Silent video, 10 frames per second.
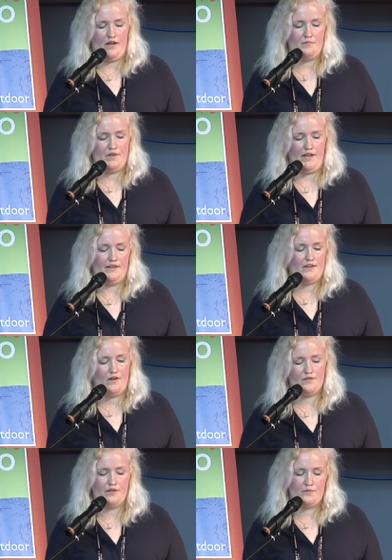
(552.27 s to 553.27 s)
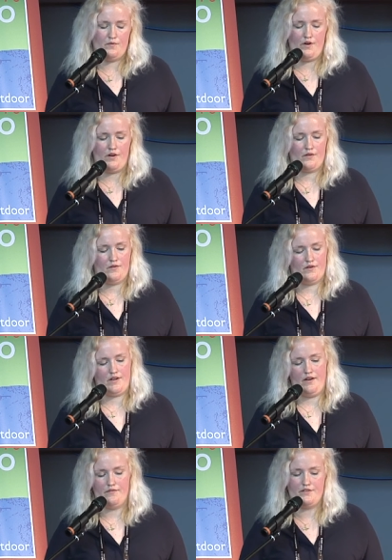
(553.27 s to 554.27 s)
unpaid household work or
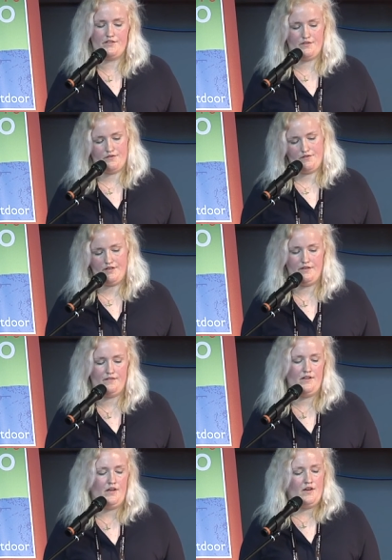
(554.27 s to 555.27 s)
care for children,